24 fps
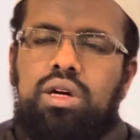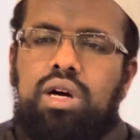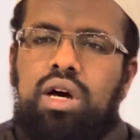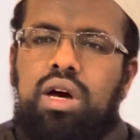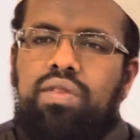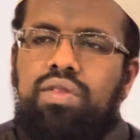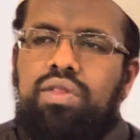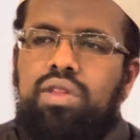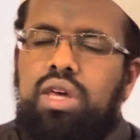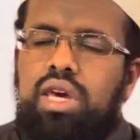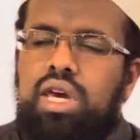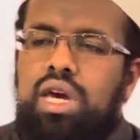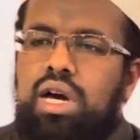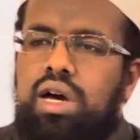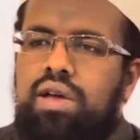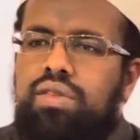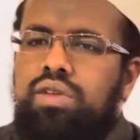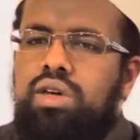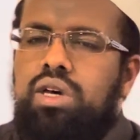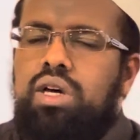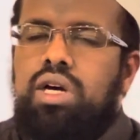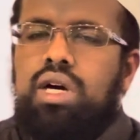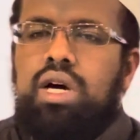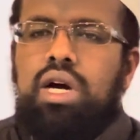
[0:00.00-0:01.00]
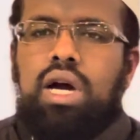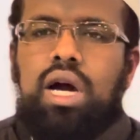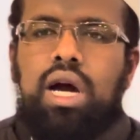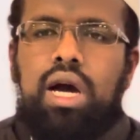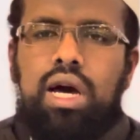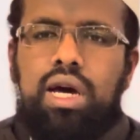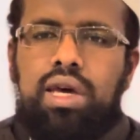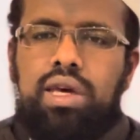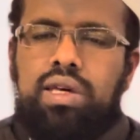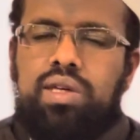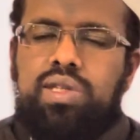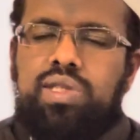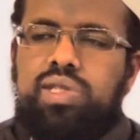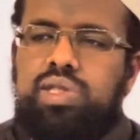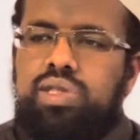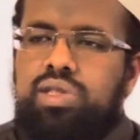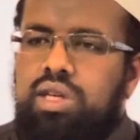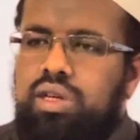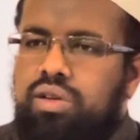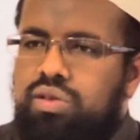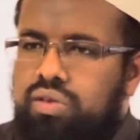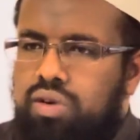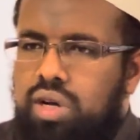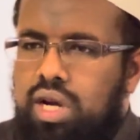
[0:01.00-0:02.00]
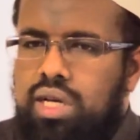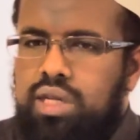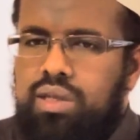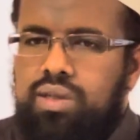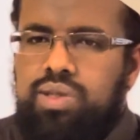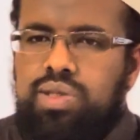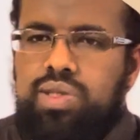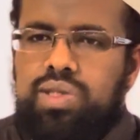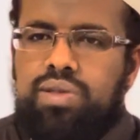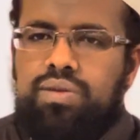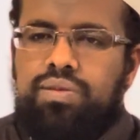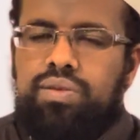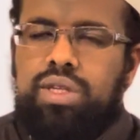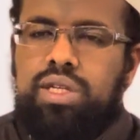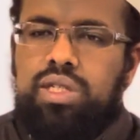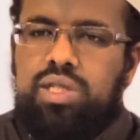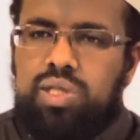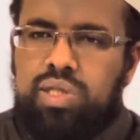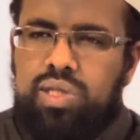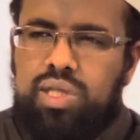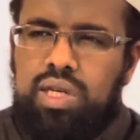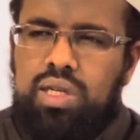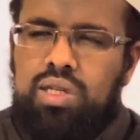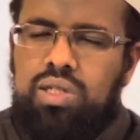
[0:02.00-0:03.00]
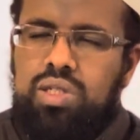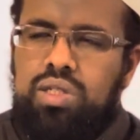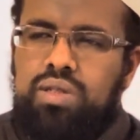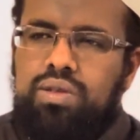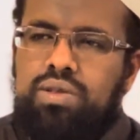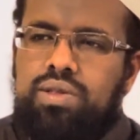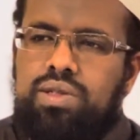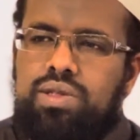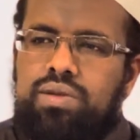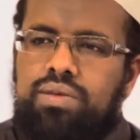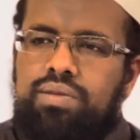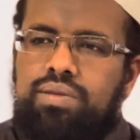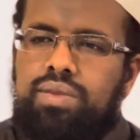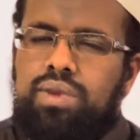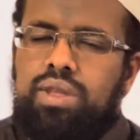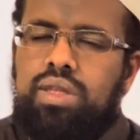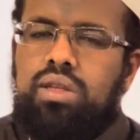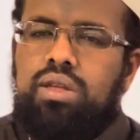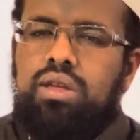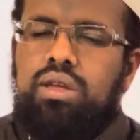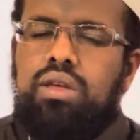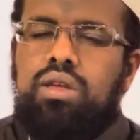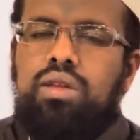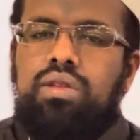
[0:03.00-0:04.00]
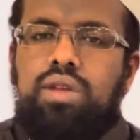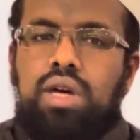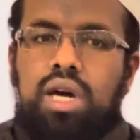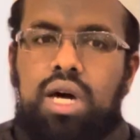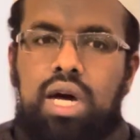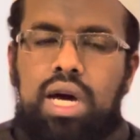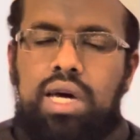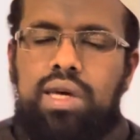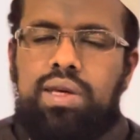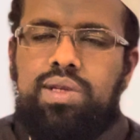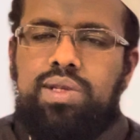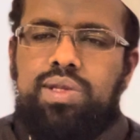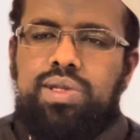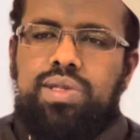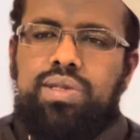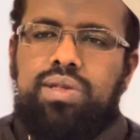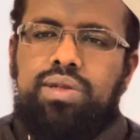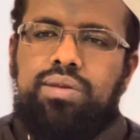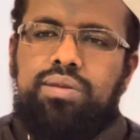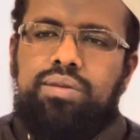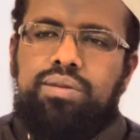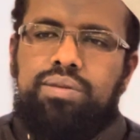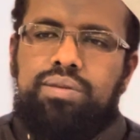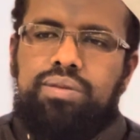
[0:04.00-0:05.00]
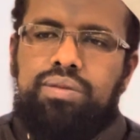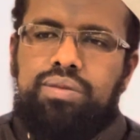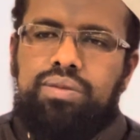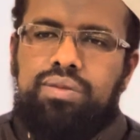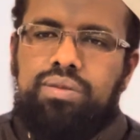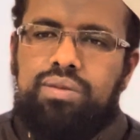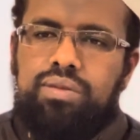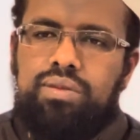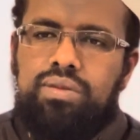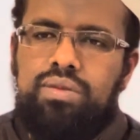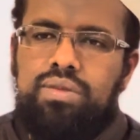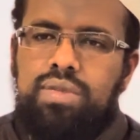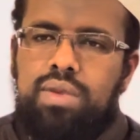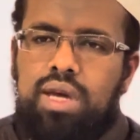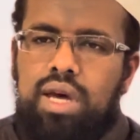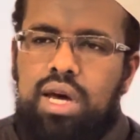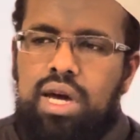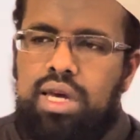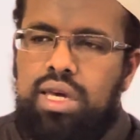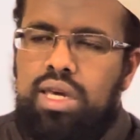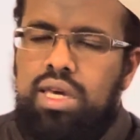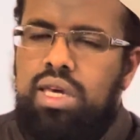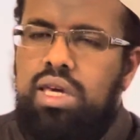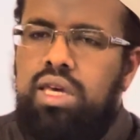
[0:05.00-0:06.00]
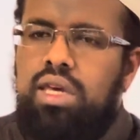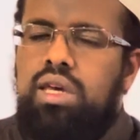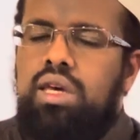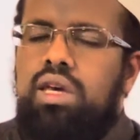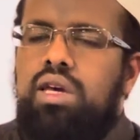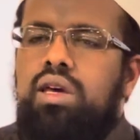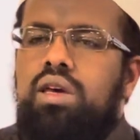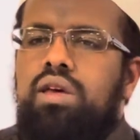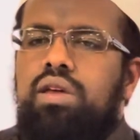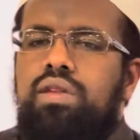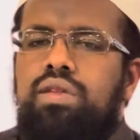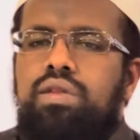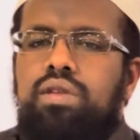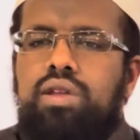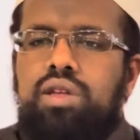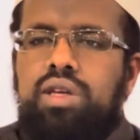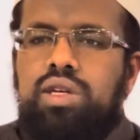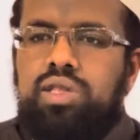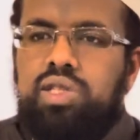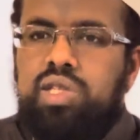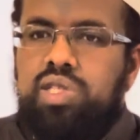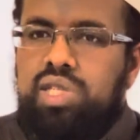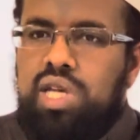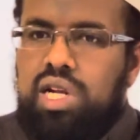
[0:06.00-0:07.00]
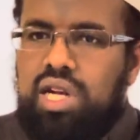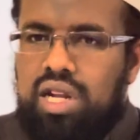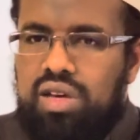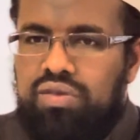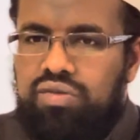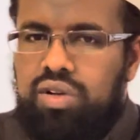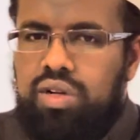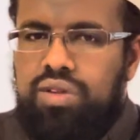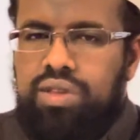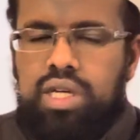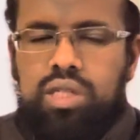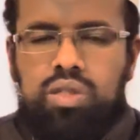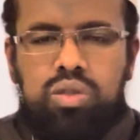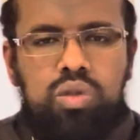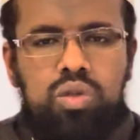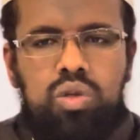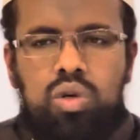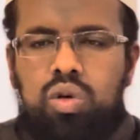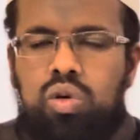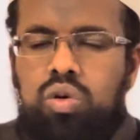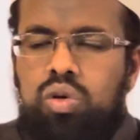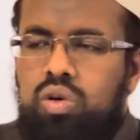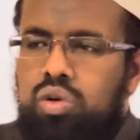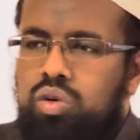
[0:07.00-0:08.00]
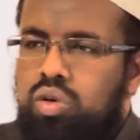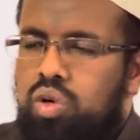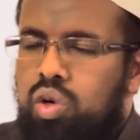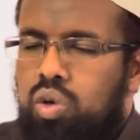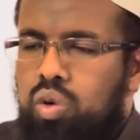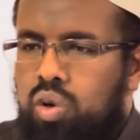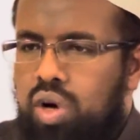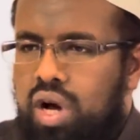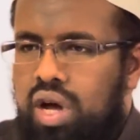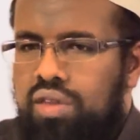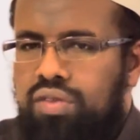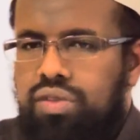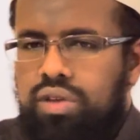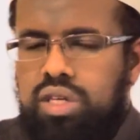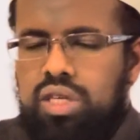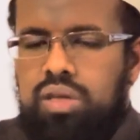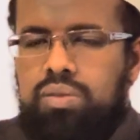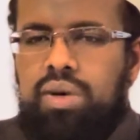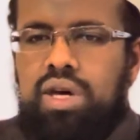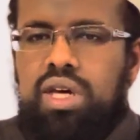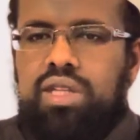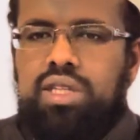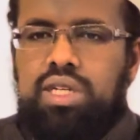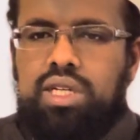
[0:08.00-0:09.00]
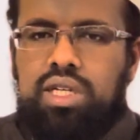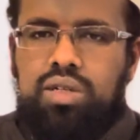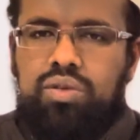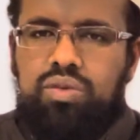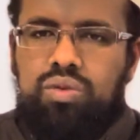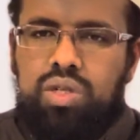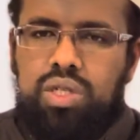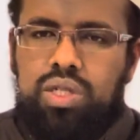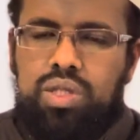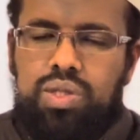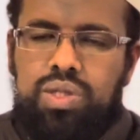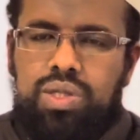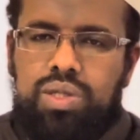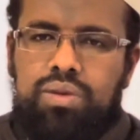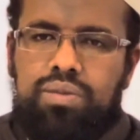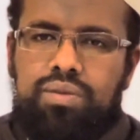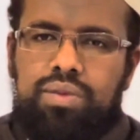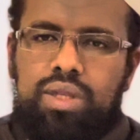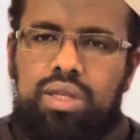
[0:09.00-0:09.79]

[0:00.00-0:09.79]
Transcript: And they are the highest in ranks, in stations, the highest. I.e., it is a level that no other ibadah can reach.